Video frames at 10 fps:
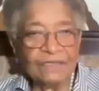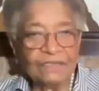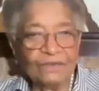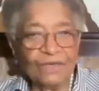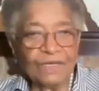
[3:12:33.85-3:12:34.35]

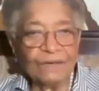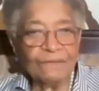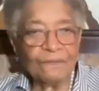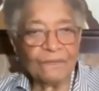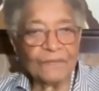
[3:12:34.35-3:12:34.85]

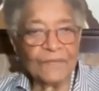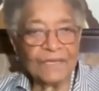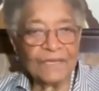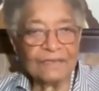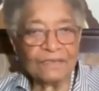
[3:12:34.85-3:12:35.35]

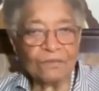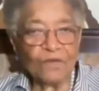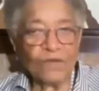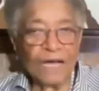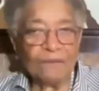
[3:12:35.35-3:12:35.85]
some
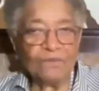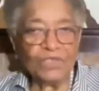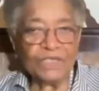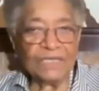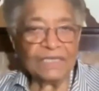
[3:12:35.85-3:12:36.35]
of our
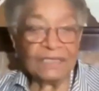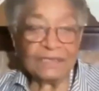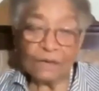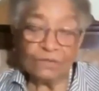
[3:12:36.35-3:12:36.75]
Amuja leaders.